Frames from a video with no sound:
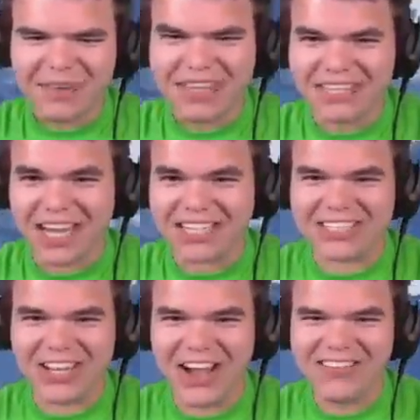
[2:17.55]
Please, you
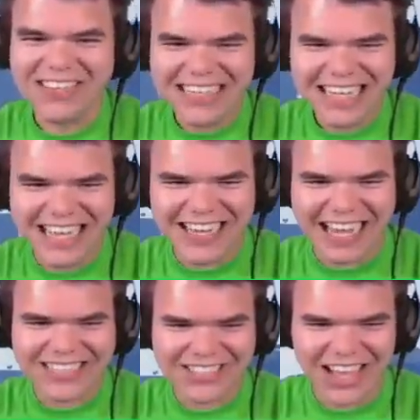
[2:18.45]
gotta stop. you
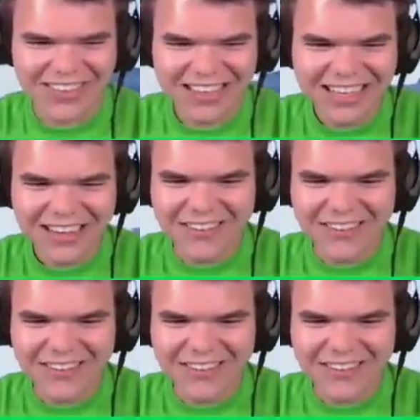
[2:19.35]
gotta stop.